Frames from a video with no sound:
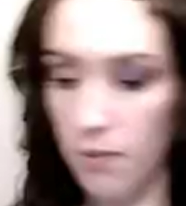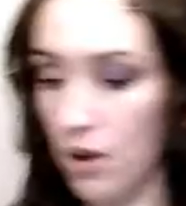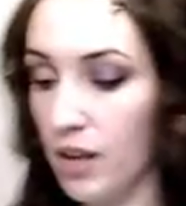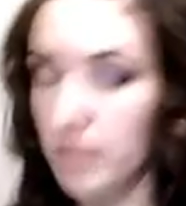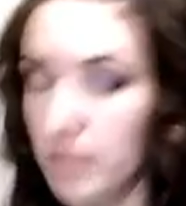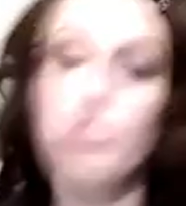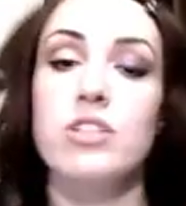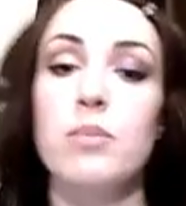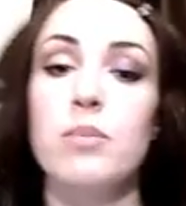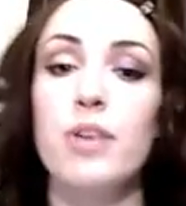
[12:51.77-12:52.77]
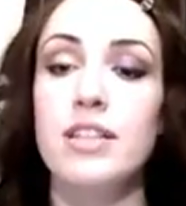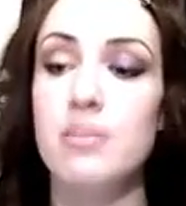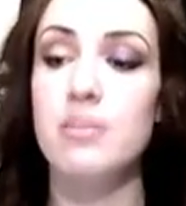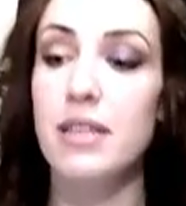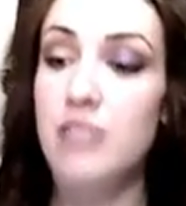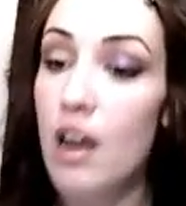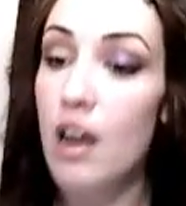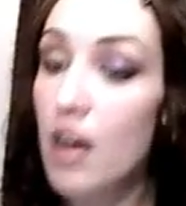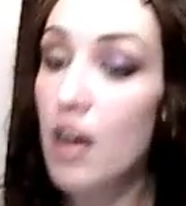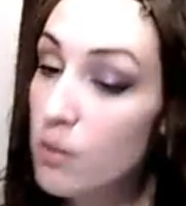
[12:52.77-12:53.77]
Alright, so we're just going to put on some
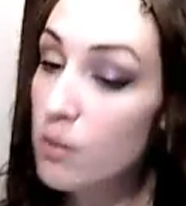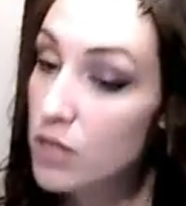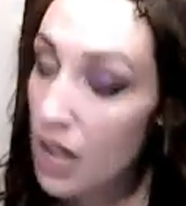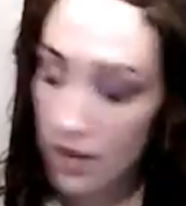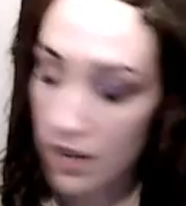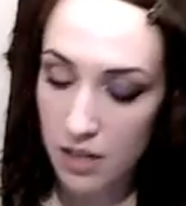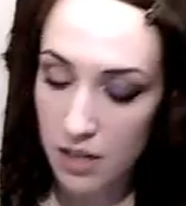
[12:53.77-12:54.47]
mascara and then we're done.